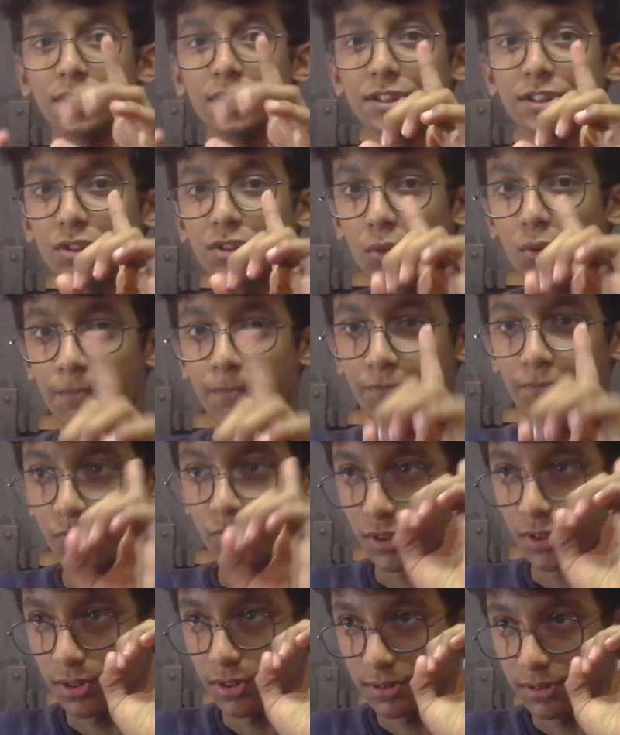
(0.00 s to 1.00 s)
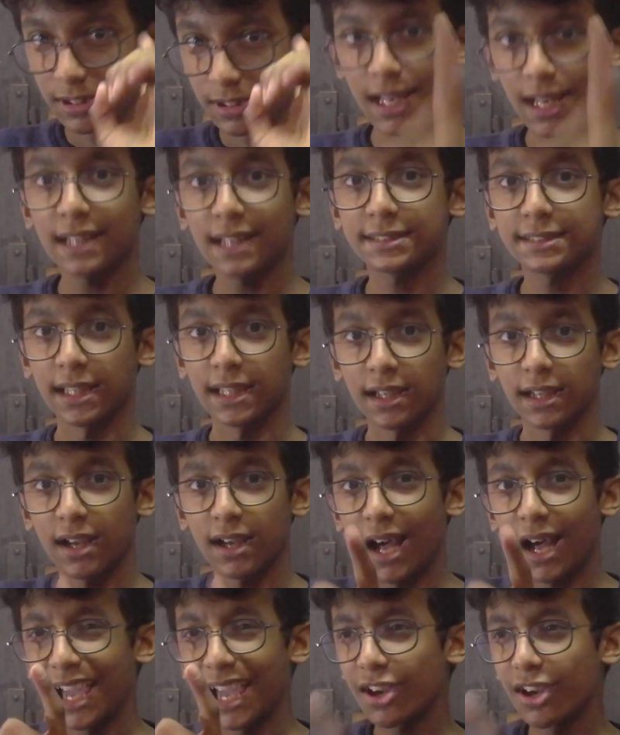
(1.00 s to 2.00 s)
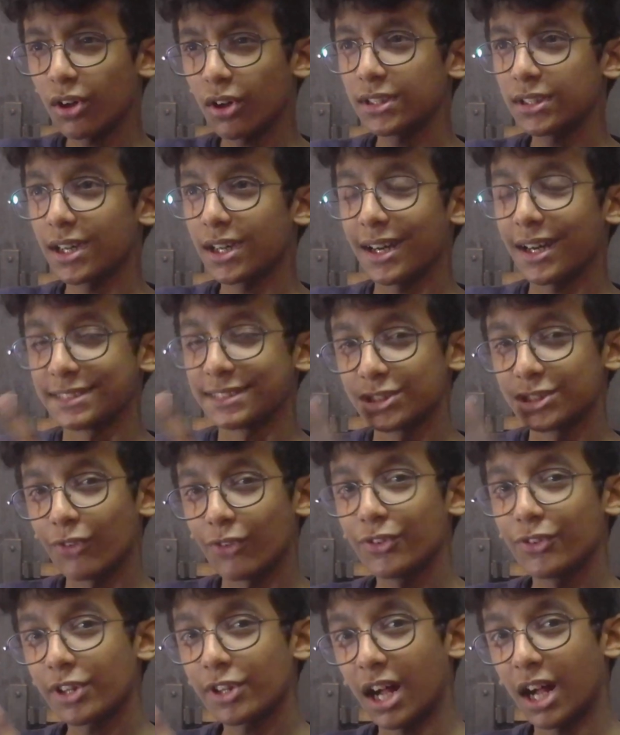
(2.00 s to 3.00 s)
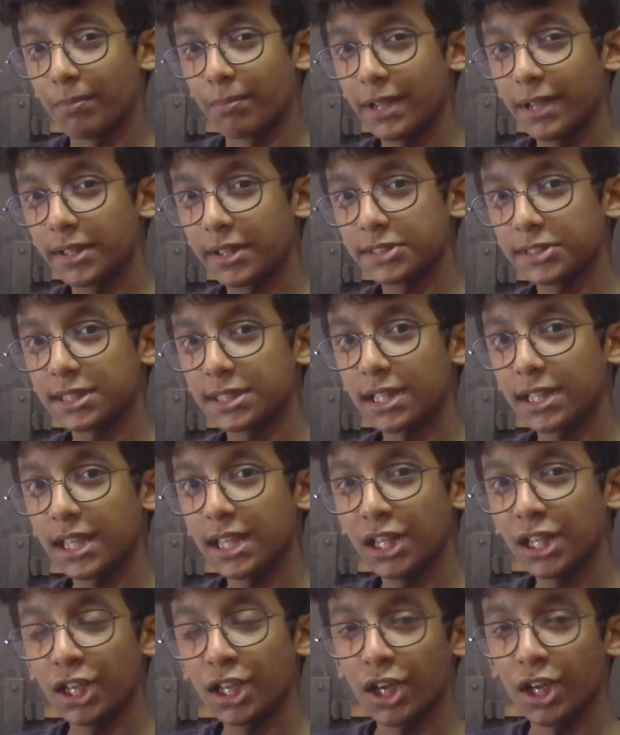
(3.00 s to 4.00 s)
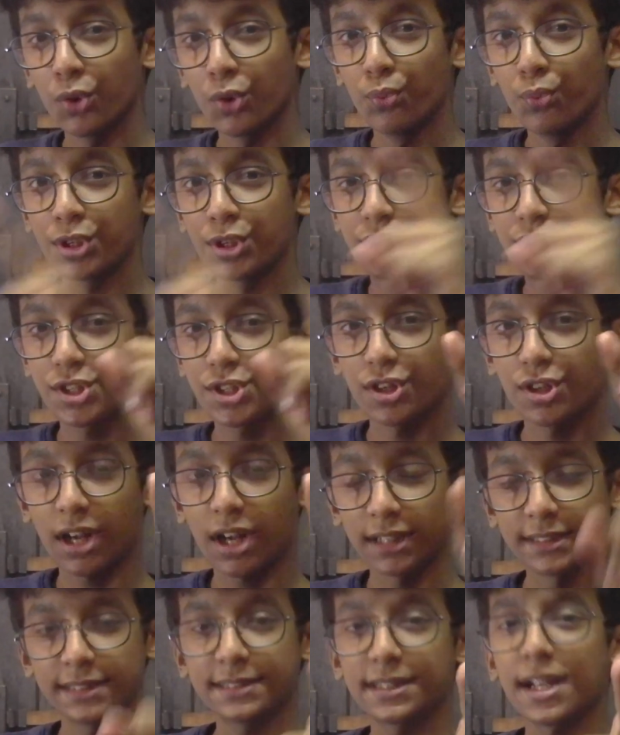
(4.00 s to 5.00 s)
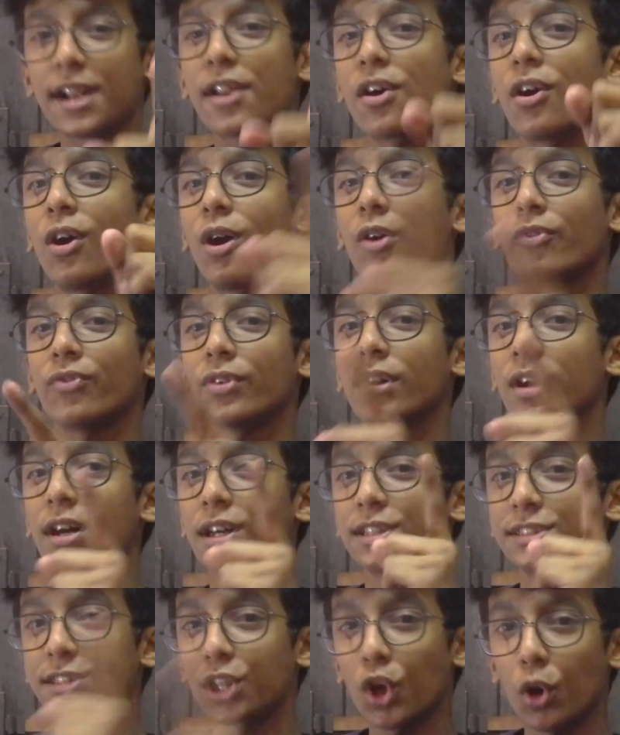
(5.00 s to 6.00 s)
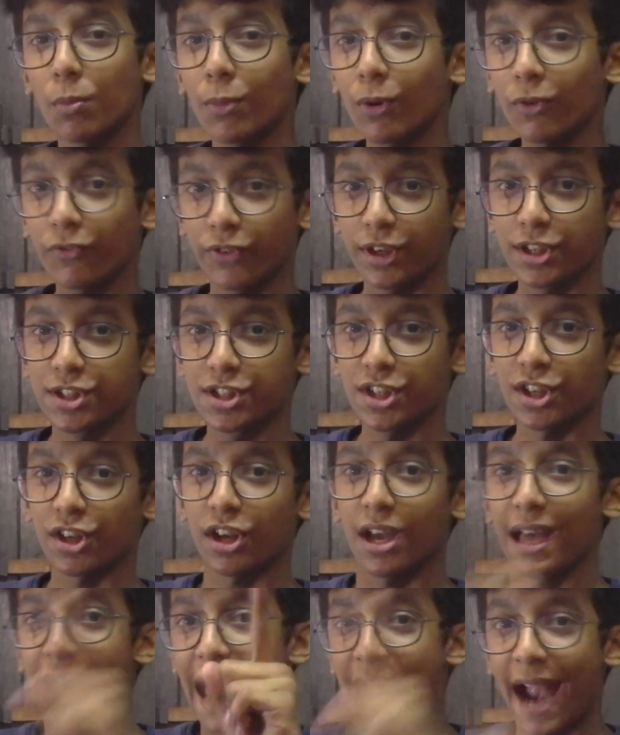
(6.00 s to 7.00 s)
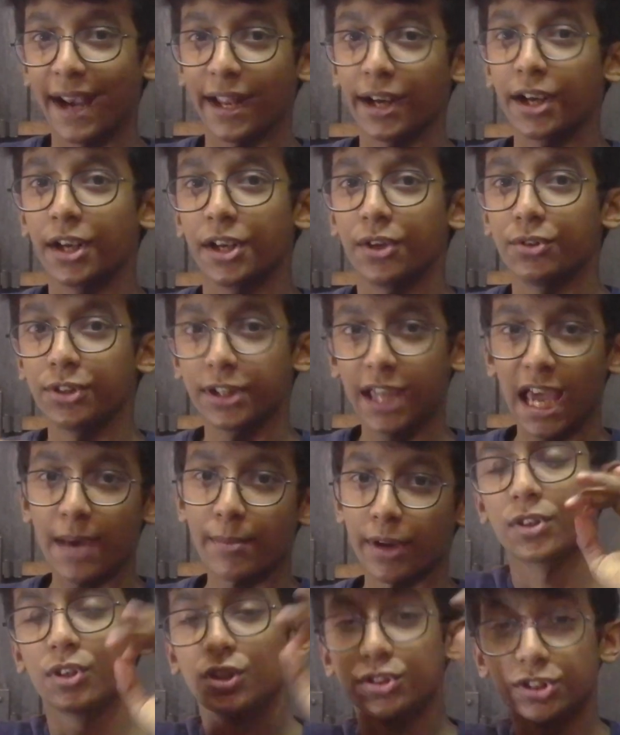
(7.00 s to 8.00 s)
So the last thing, I got a software update recently which consisted of a slow-mo feature added to the camera.